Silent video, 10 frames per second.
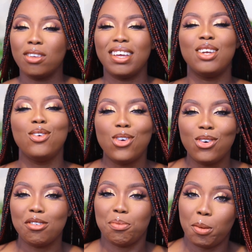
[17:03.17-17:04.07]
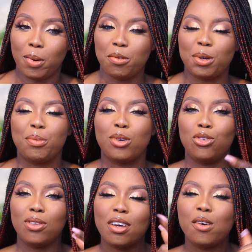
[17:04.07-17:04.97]
Because I know it's a bombast product,
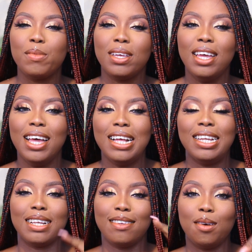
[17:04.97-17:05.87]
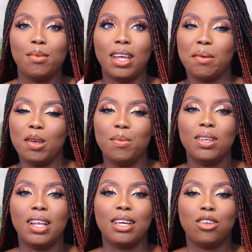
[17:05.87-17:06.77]
but you tell me like
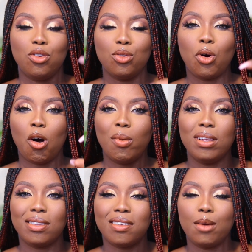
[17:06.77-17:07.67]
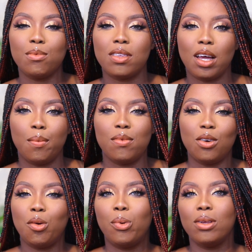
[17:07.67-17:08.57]
maybe like, you know, comment the timestamp
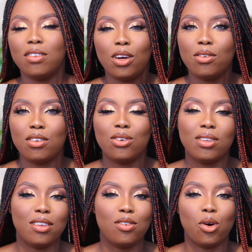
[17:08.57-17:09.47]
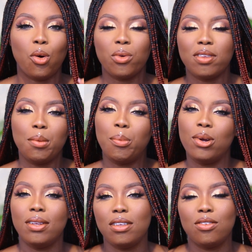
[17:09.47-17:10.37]
0.00 this or 10
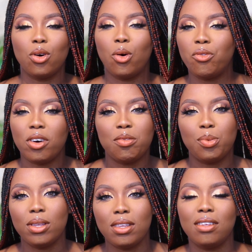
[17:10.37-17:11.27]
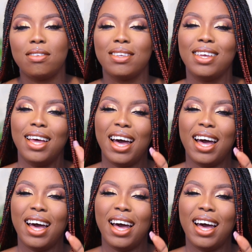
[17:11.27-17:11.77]
point this or 5 point this,